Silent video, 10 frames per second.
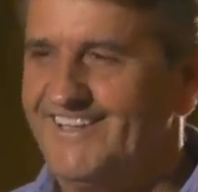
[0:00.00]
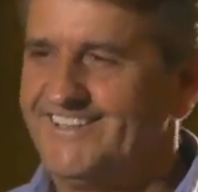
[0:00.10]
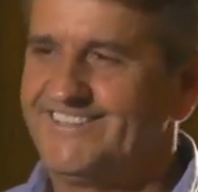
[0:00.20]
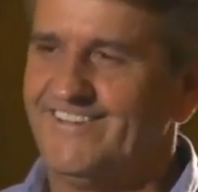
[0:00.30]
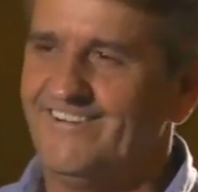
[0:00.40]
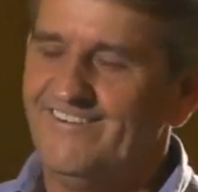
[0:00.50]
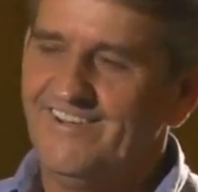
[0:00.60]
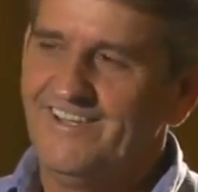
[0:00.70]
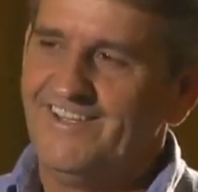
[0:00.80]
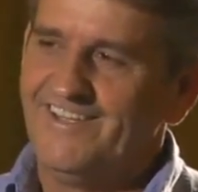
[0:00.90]

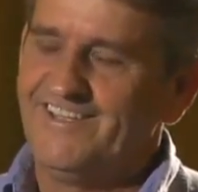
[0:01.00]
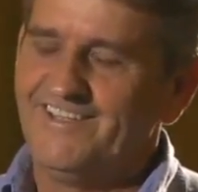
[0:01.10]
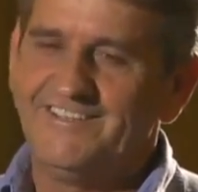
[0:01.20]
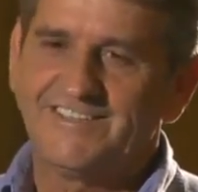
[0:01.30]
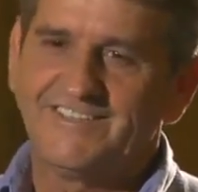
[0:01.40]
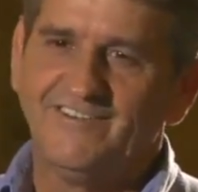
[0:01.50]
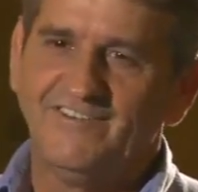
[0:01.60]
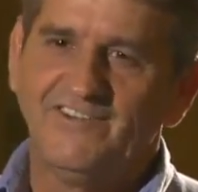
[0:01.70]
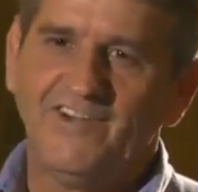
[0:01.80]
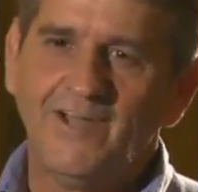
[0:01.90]
So
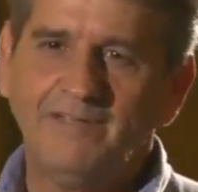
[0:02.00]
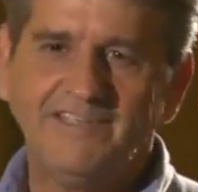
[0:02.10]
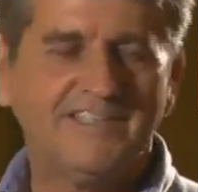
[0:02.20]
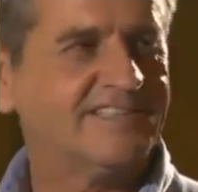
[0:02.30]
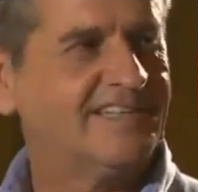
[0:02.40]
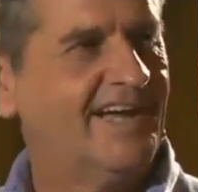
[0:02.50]
here I meet this